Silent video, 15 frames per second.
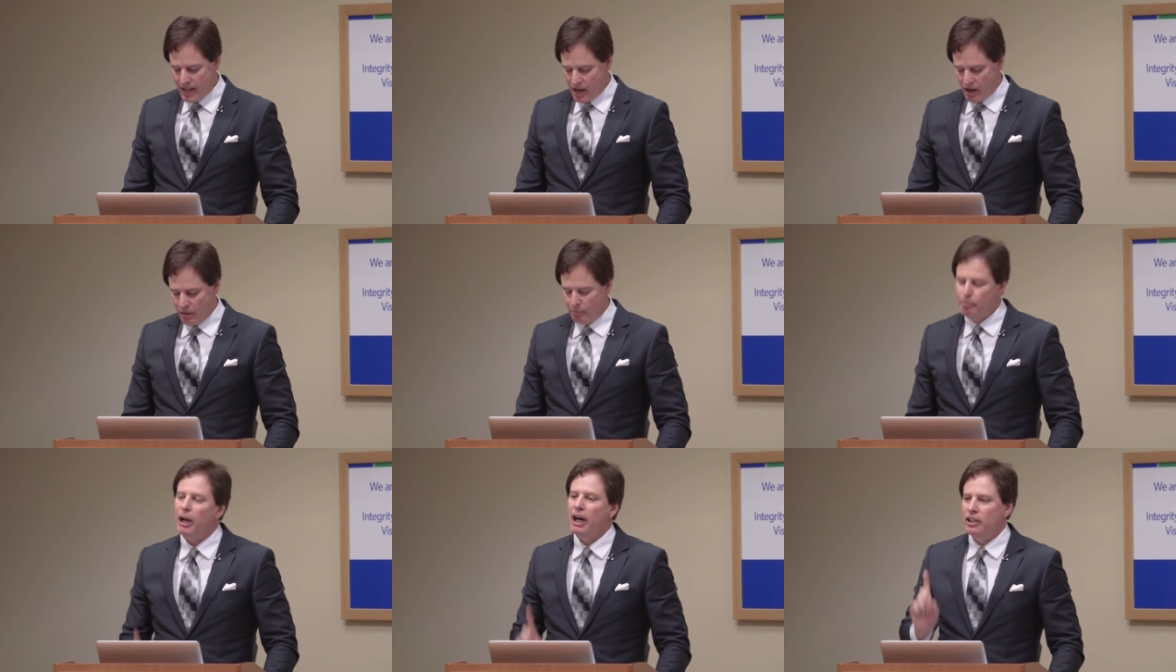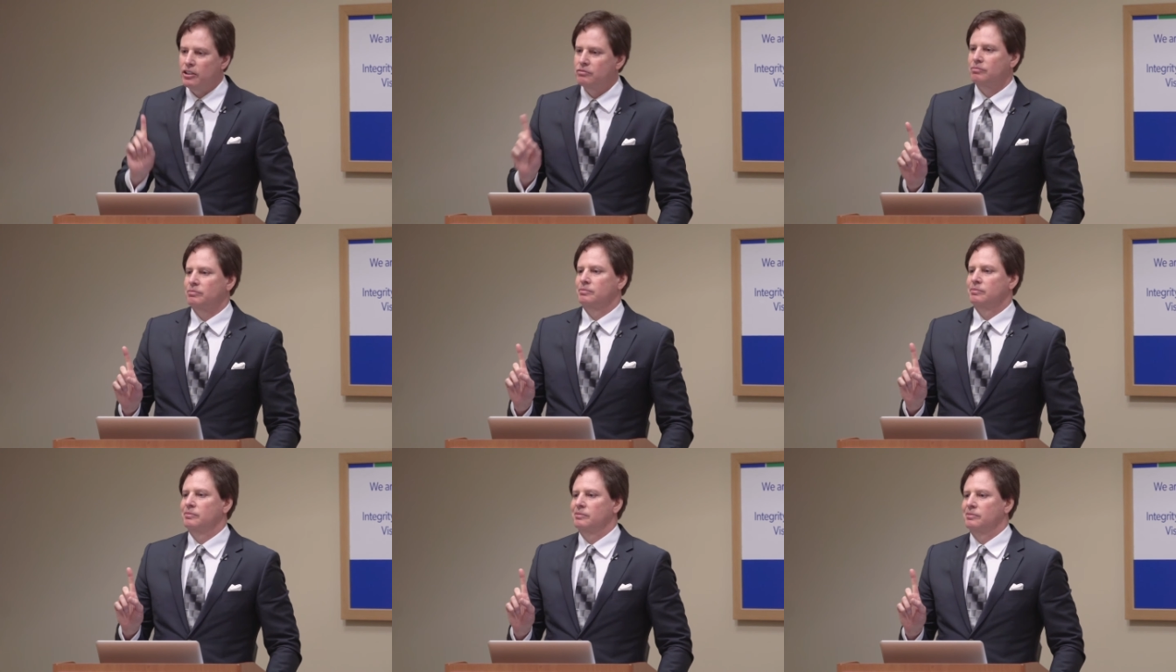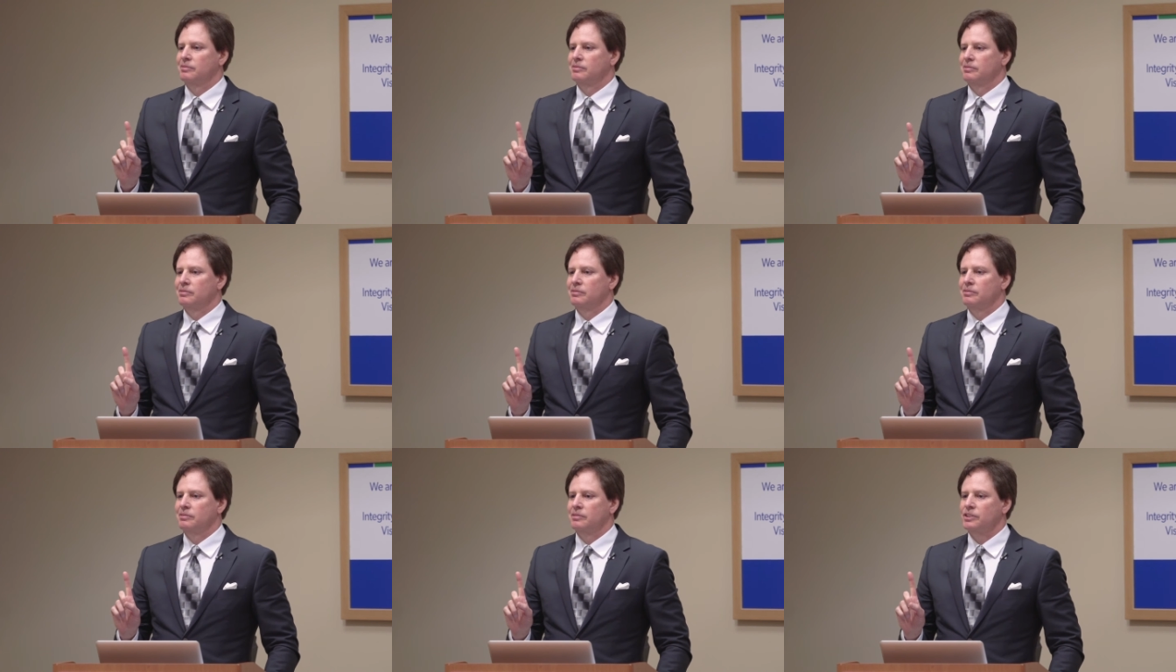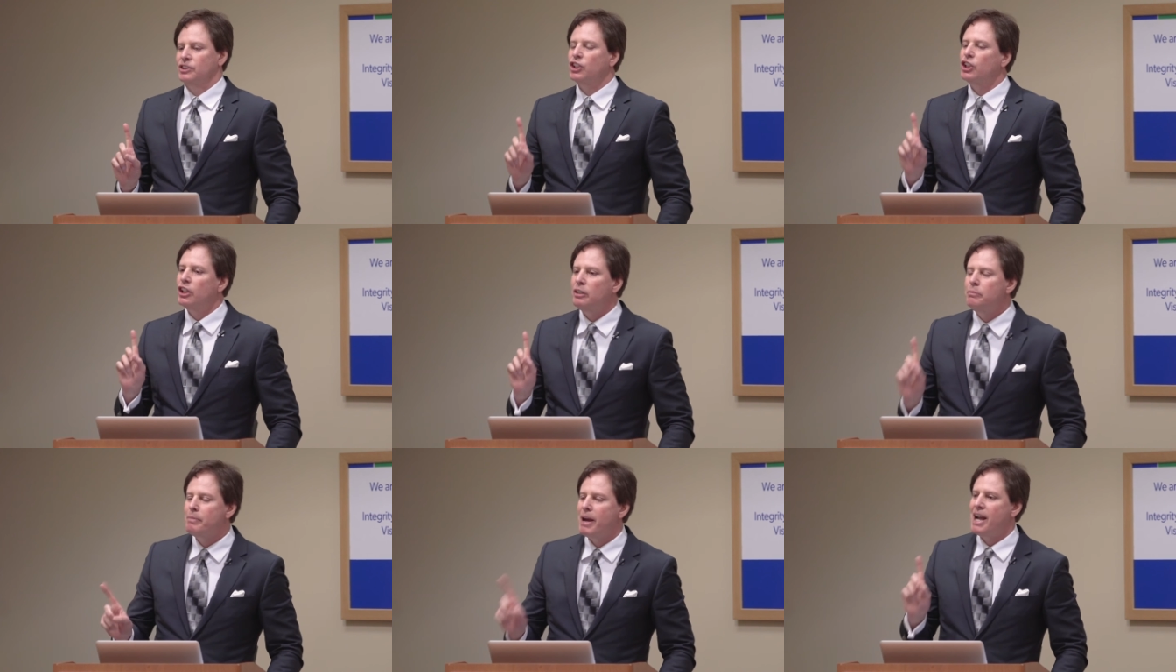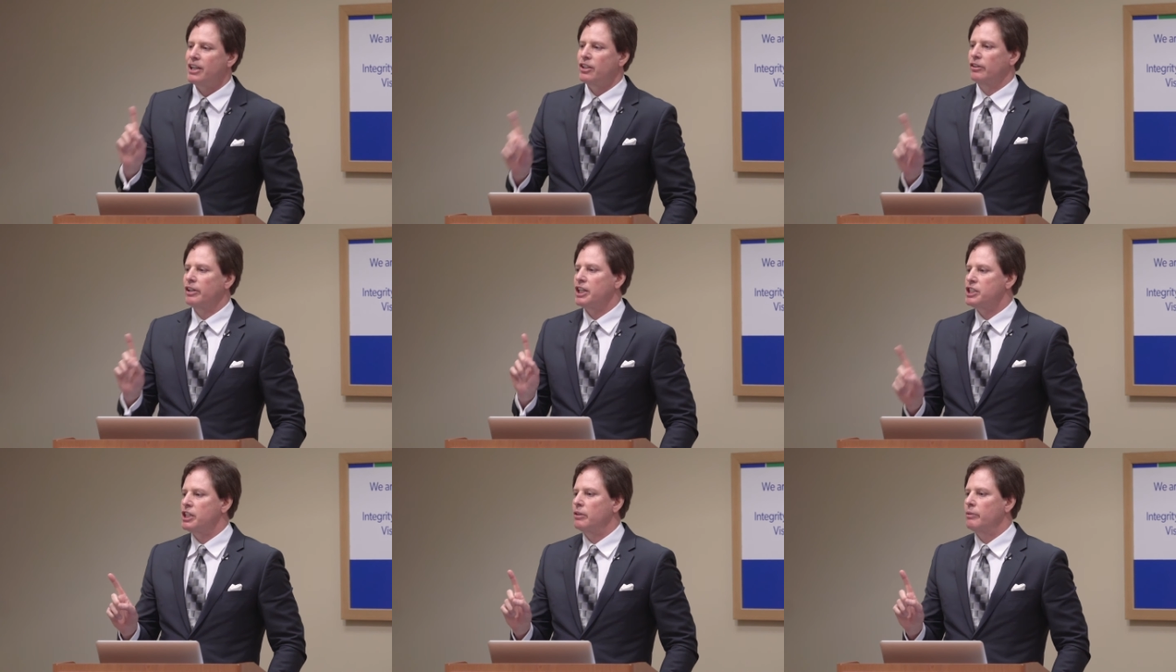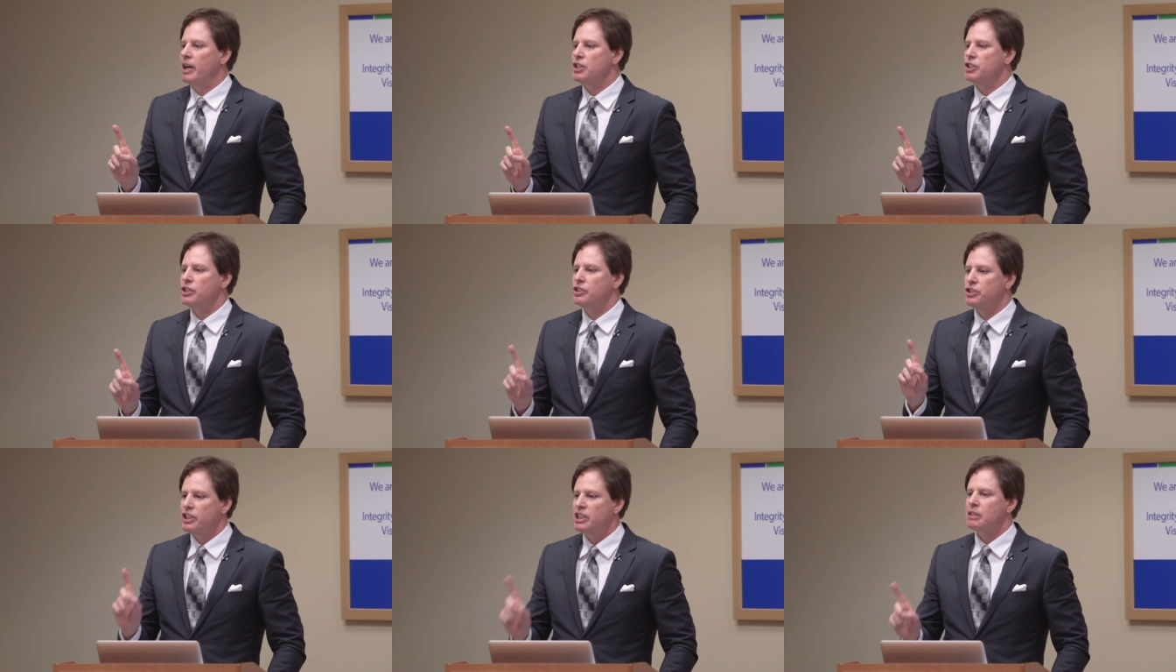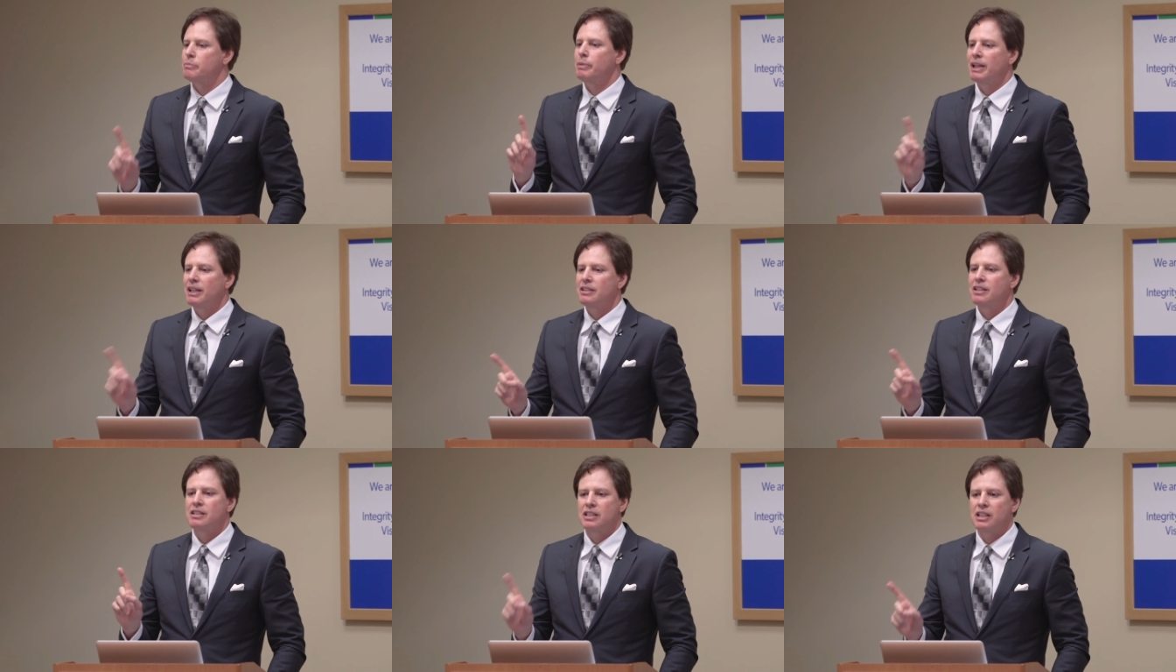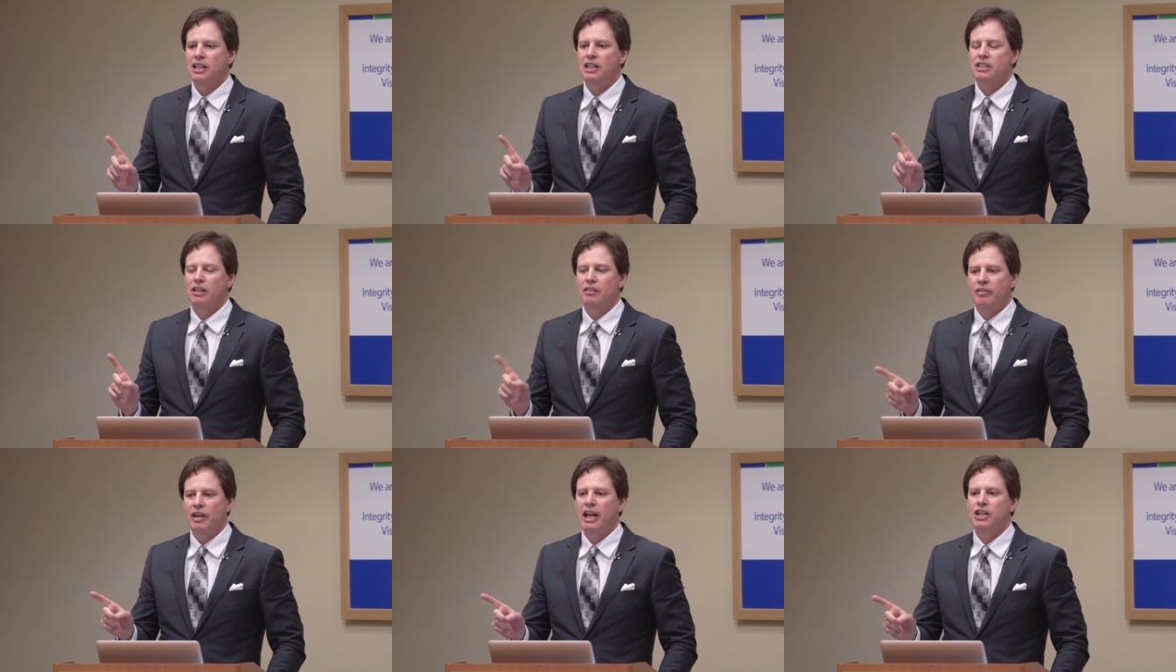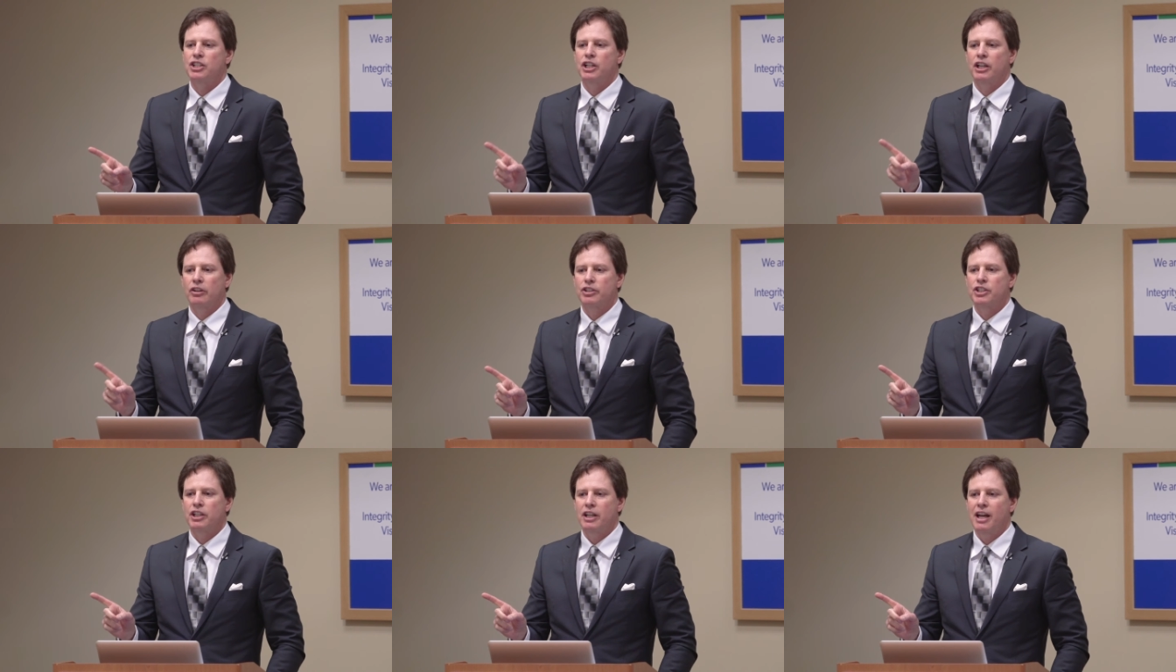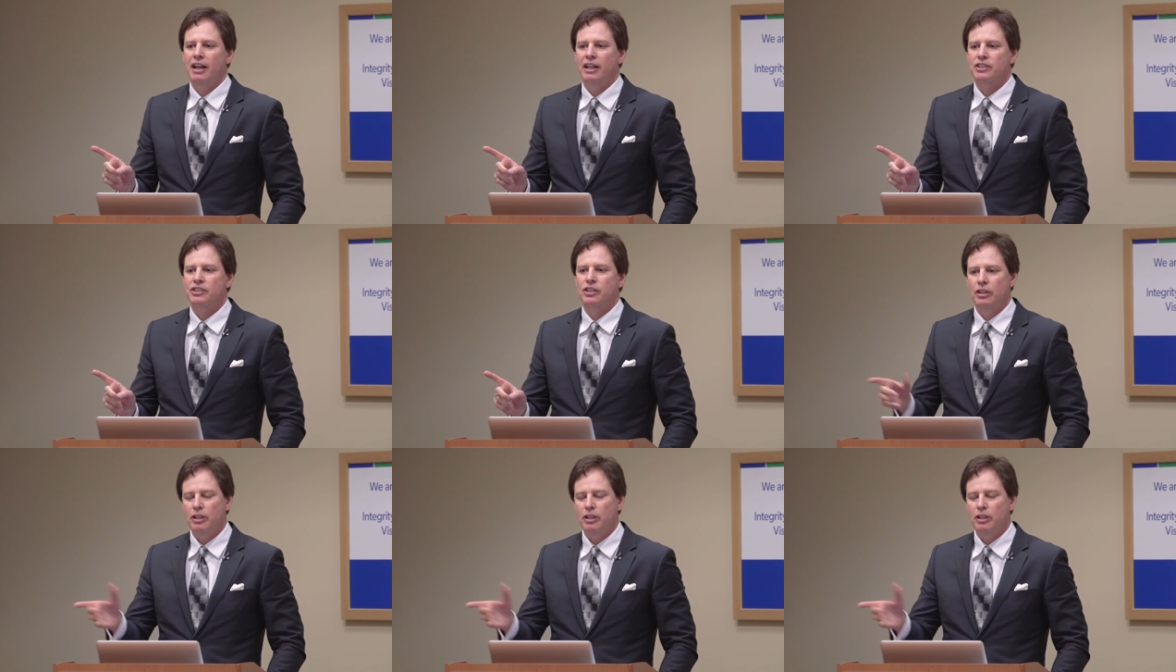Now, but could macular degeneration just be a disease of aging or genetics?